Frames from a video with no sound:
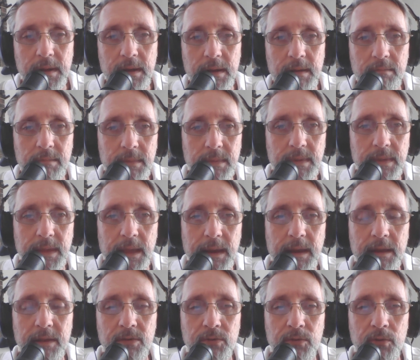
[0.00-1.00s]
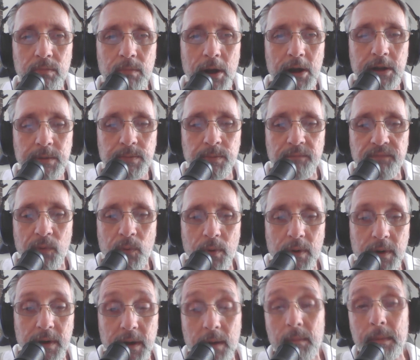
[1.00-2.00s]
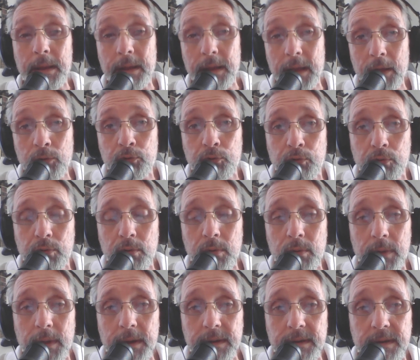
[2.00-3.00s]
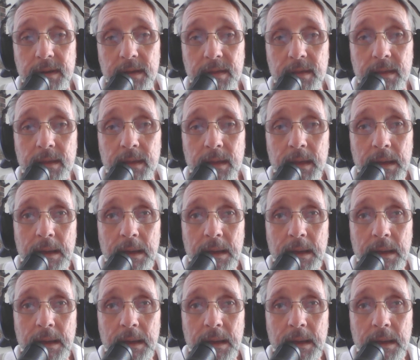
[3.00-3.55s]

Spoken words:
and they didn't do much before him. And that's true. They didn't.